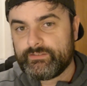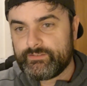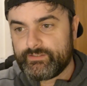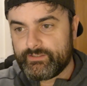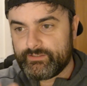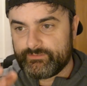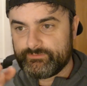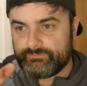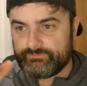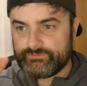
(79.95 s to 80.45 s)

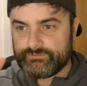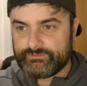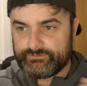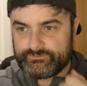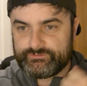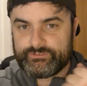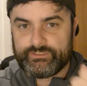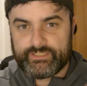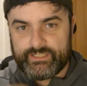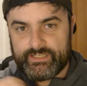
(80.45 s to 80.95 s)
They're
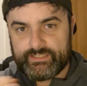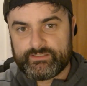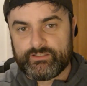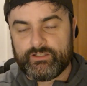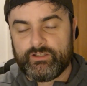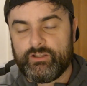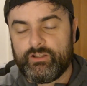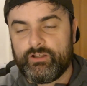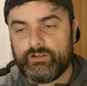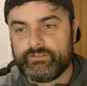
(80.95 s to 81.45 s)
getting
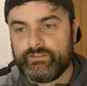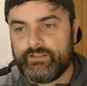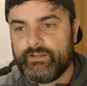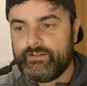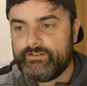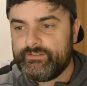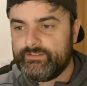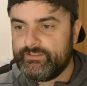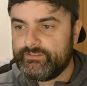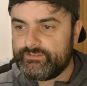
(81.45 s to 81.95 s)
along
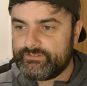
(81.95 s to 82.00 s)
there.